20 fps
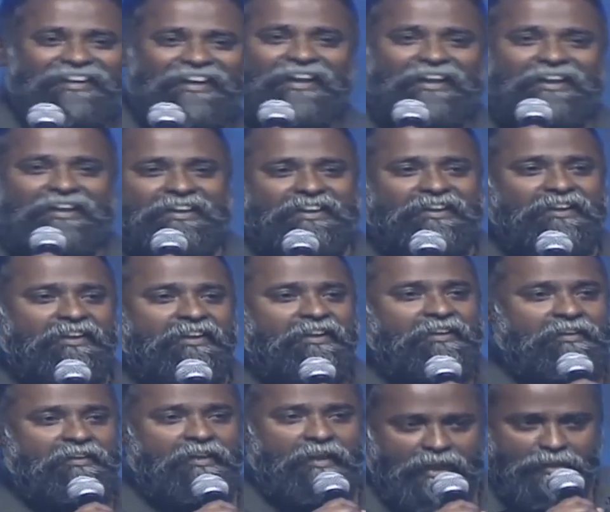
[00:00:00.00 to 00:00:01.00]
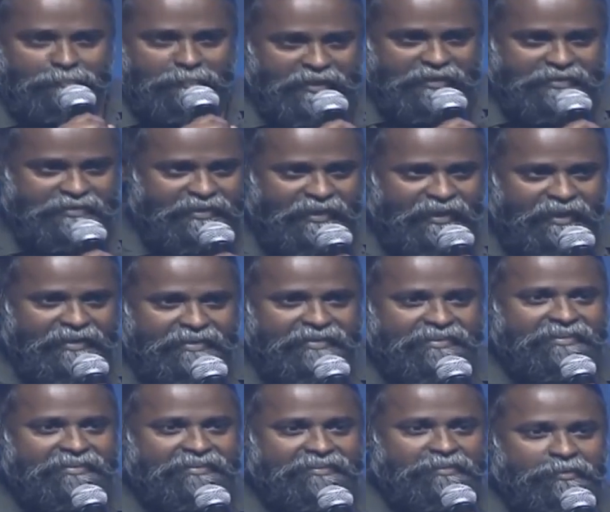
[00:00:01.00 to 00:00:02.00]
And uh, all my stars,
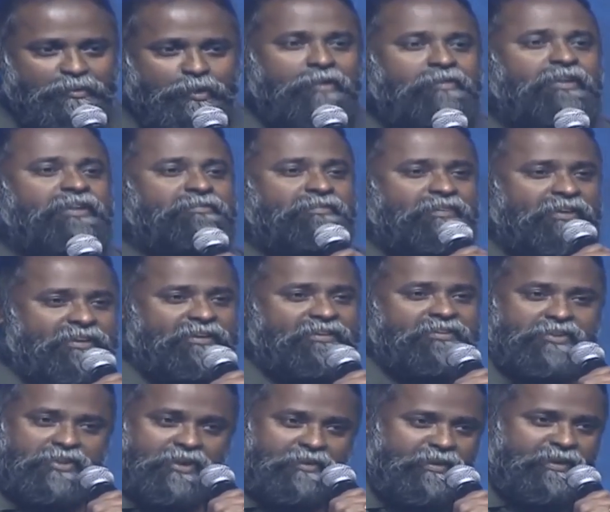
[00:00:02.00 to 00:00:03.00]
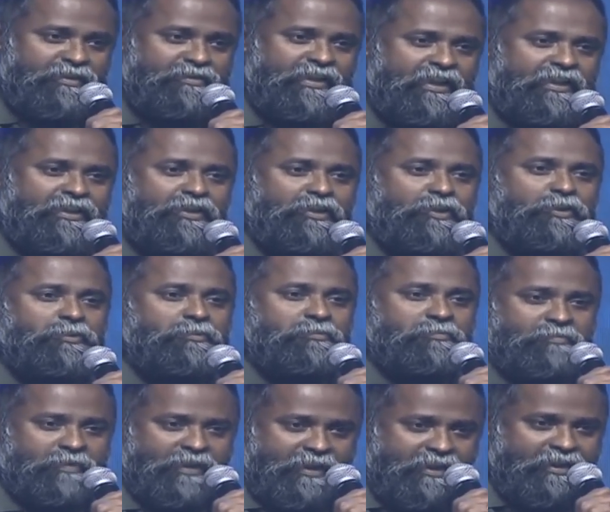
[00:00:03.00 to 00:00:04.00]
whoever worked. Shravan, thank you.
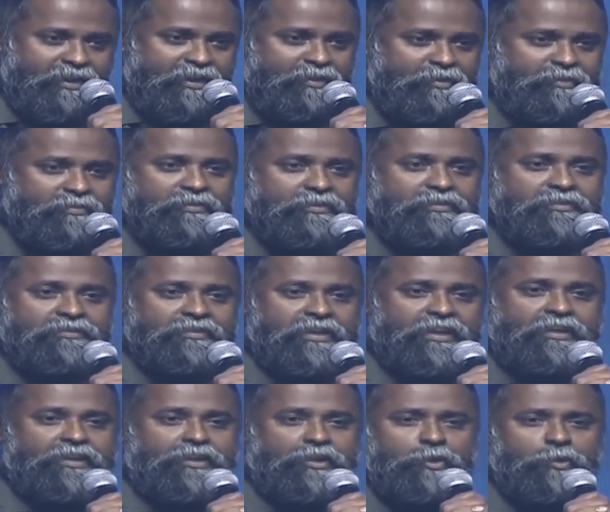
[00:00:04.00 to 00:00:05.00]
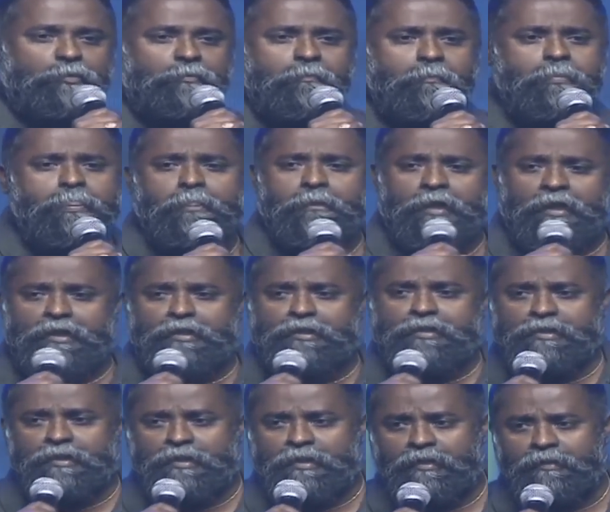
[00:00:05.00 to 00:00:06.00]
Grigaru, thank you. And
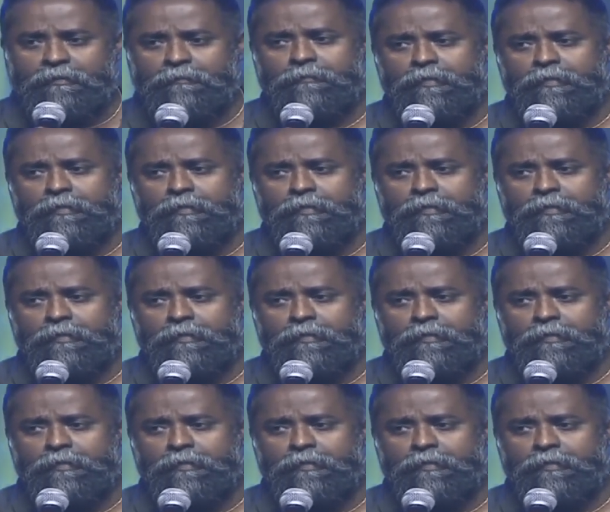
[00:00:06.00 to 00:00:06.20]
uh,